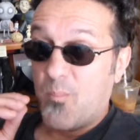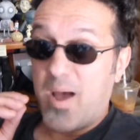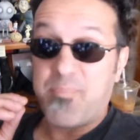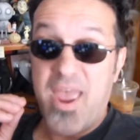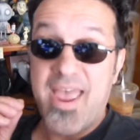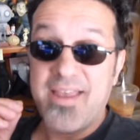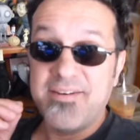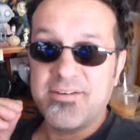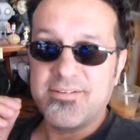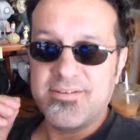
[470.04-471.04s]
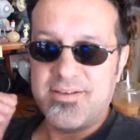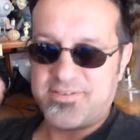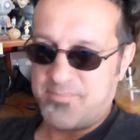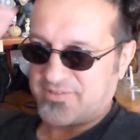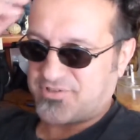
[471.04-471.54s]
My brain
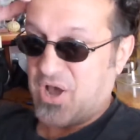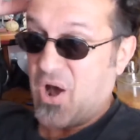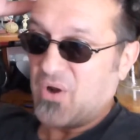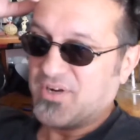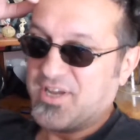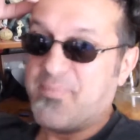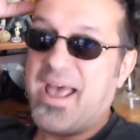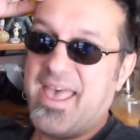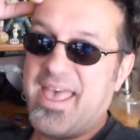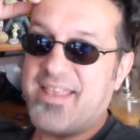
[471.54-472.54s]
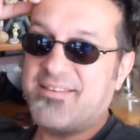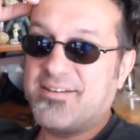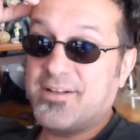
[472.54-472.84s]
is in my skull, in my head.